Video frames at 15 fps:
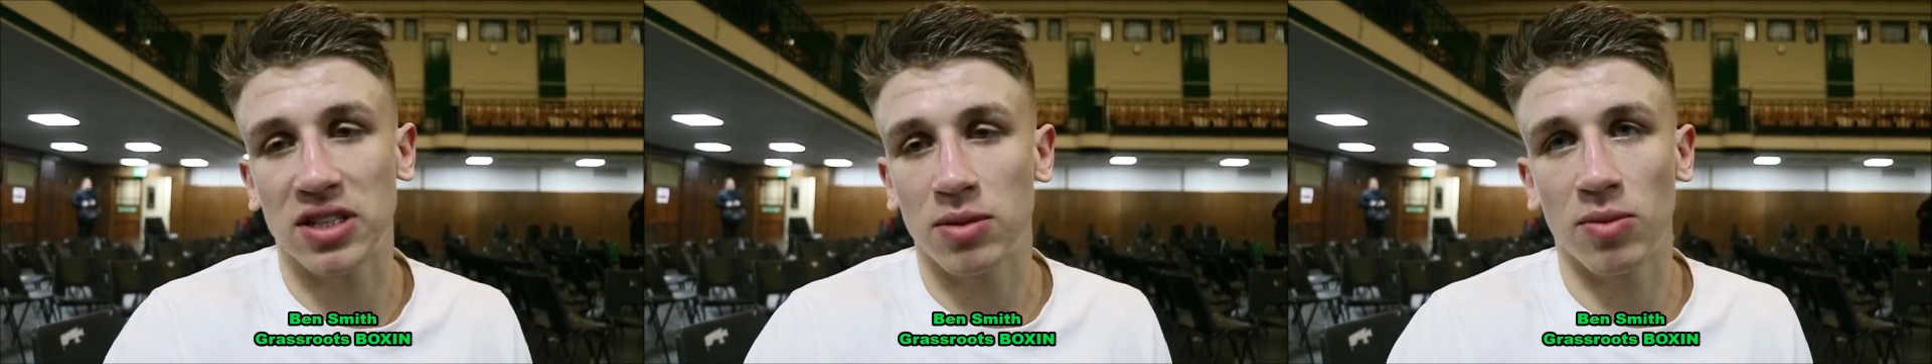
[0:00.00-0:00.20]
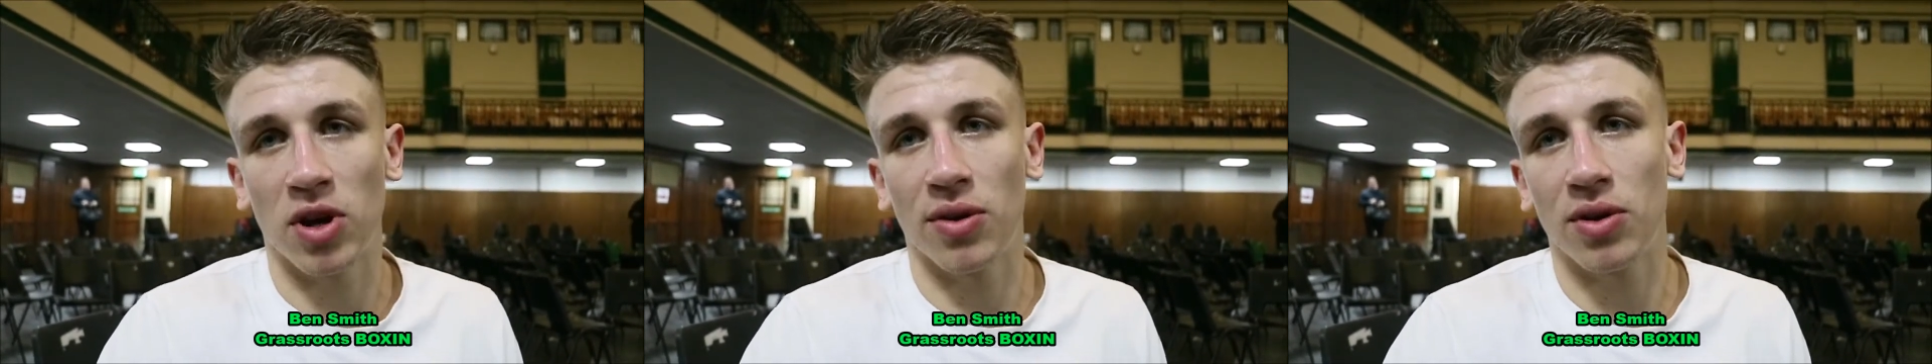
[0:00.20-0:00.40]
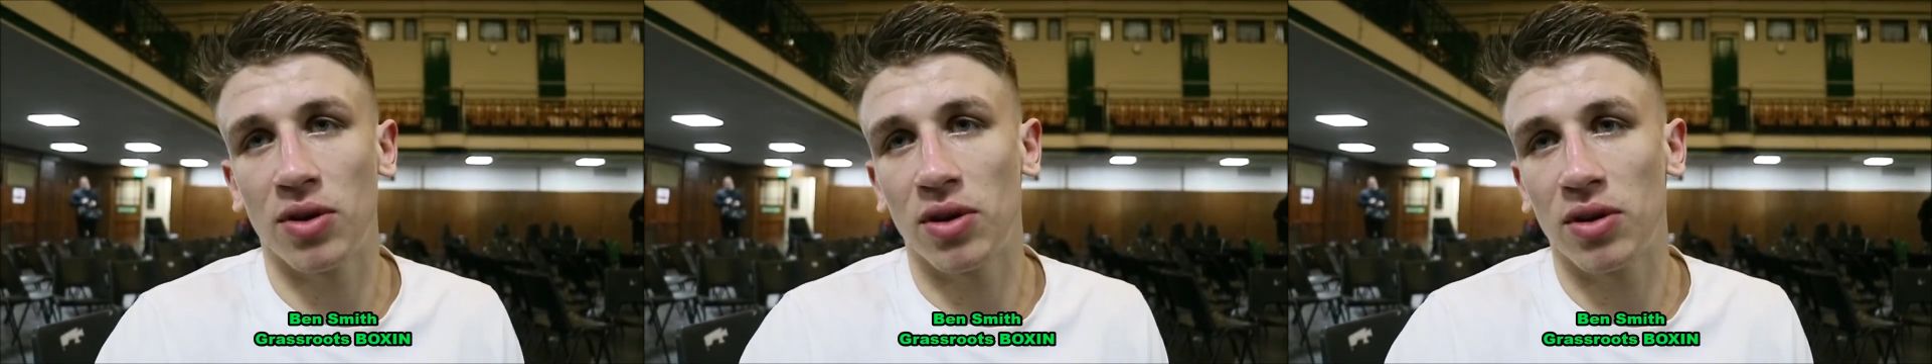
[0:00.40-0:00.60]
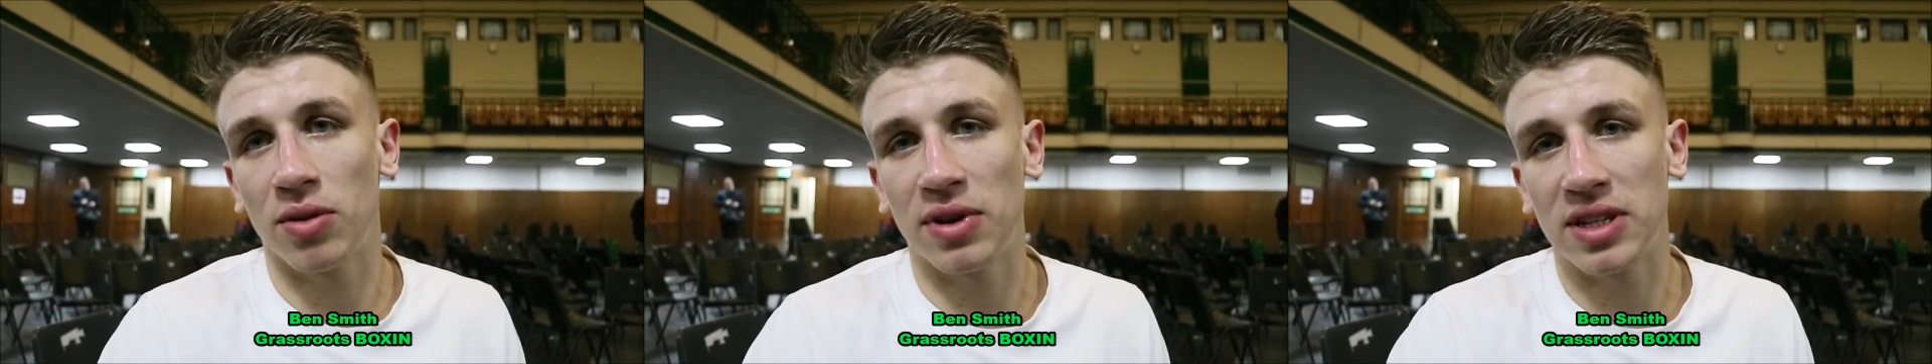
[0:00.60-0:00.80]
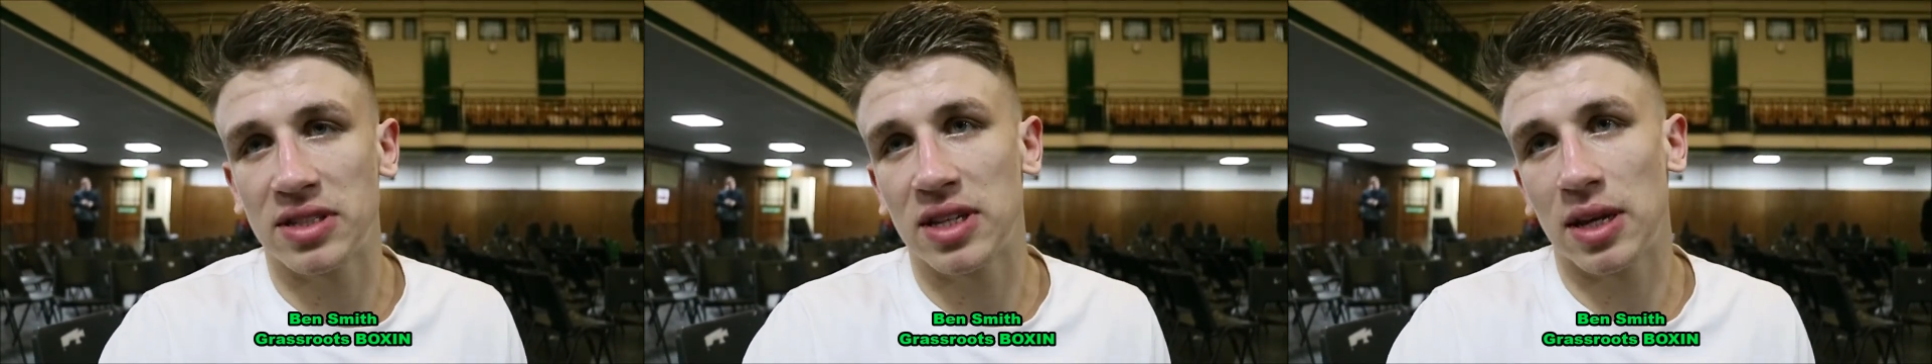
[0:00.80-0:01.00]
you to Mo and
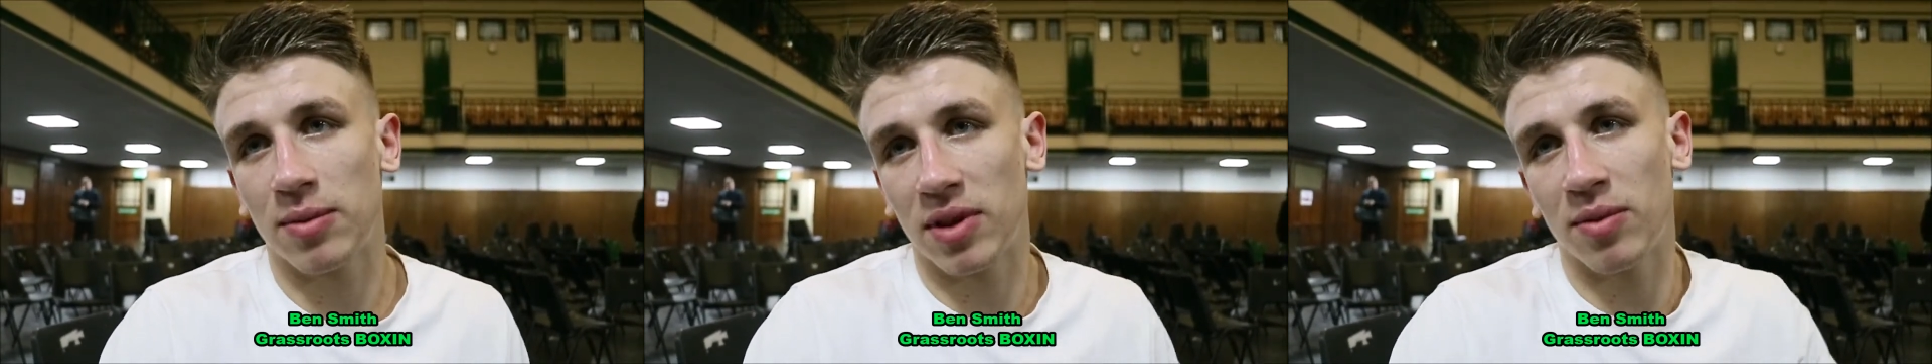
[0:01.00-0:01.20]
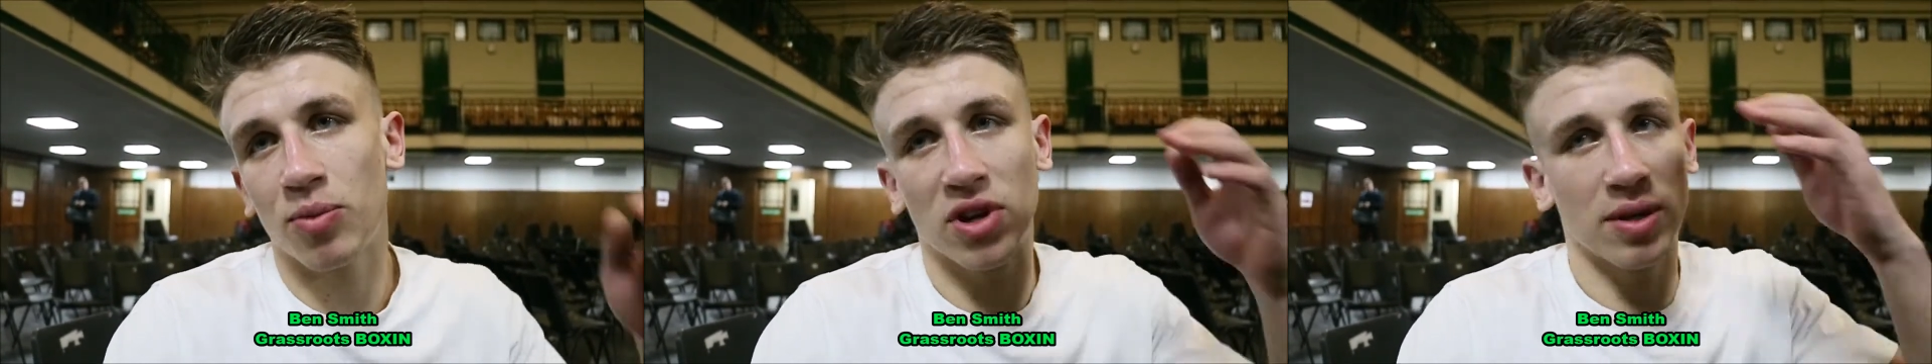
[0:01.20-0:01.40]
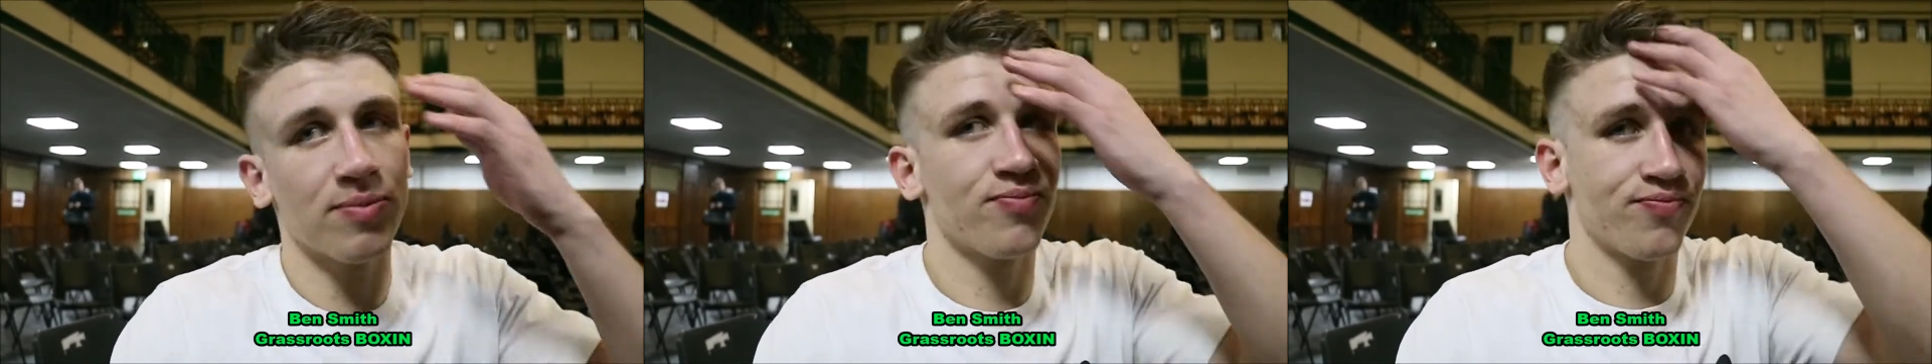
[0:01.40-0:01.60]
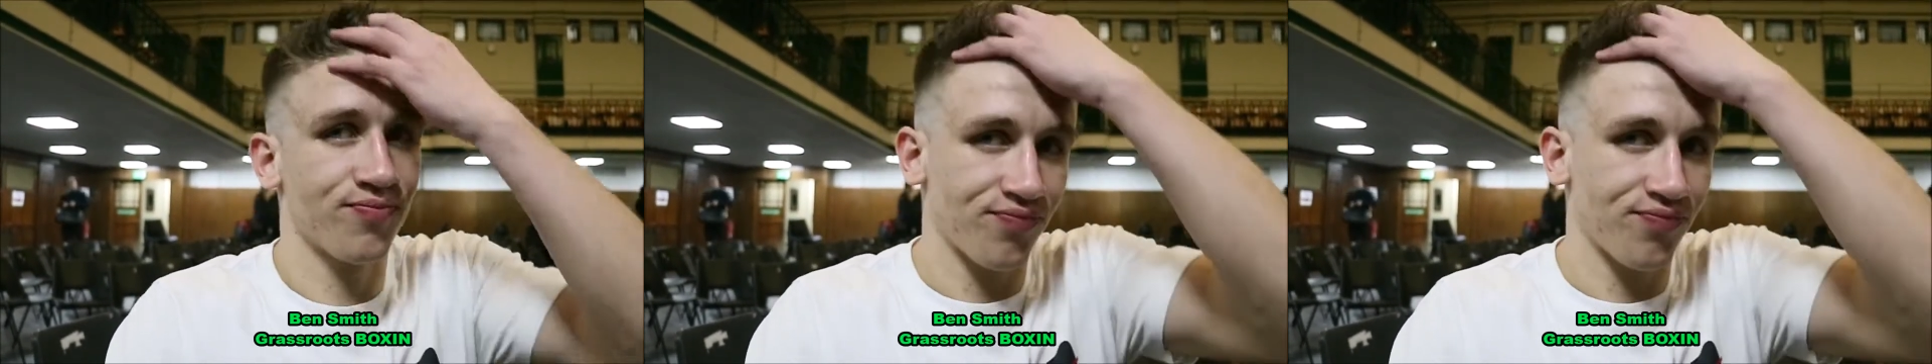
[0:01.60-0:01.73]
his team, they're brilliant.